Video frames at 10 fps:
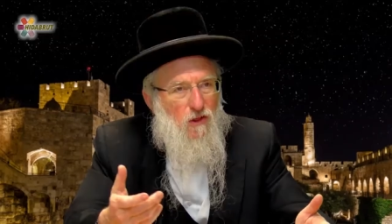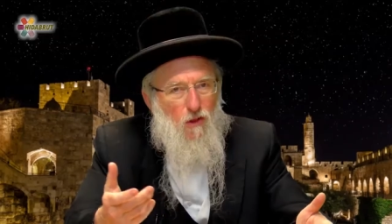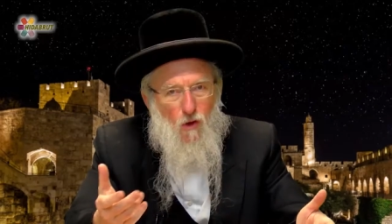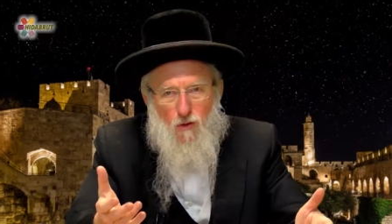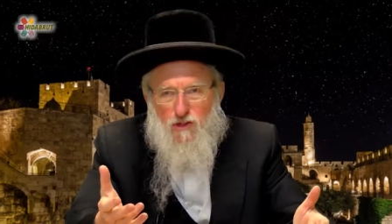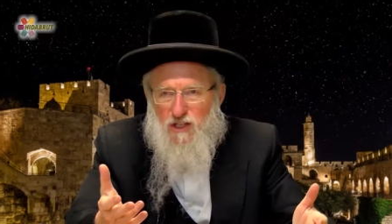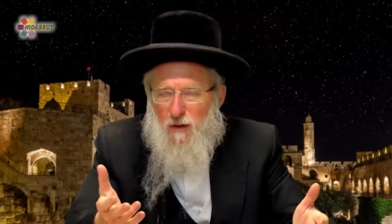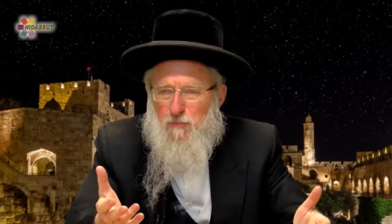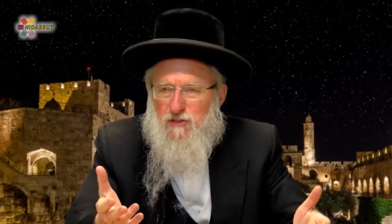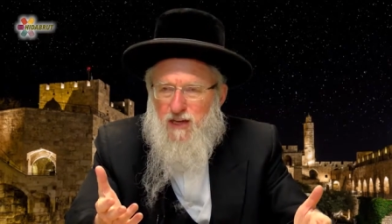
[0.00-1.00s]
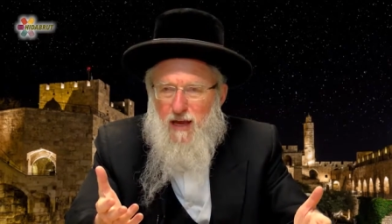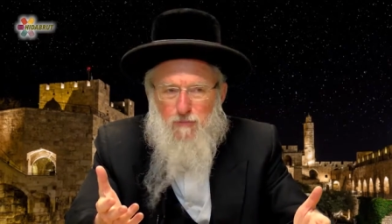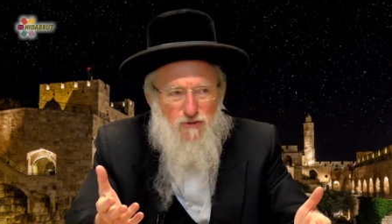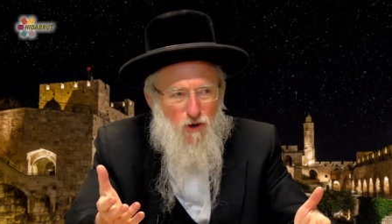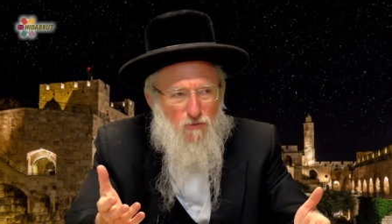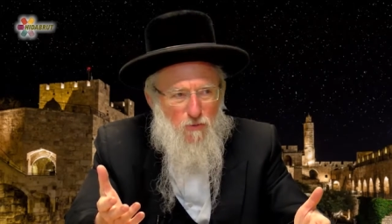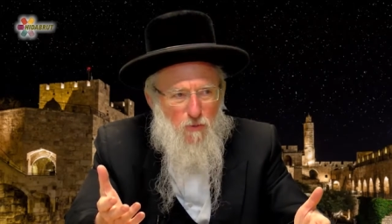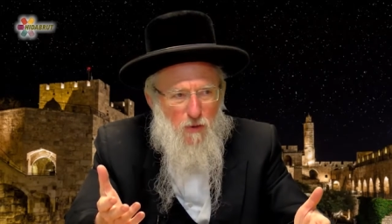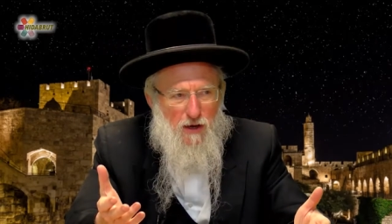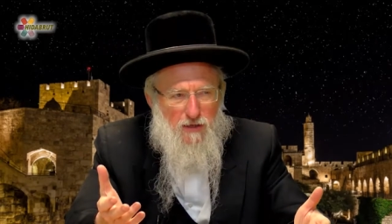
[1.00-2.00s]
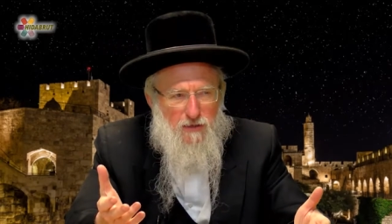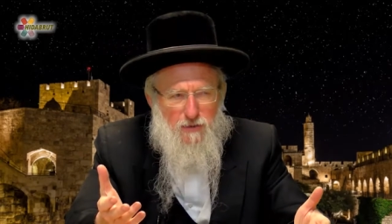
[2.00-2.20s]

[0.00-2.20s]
the local shepherds came and drove them away.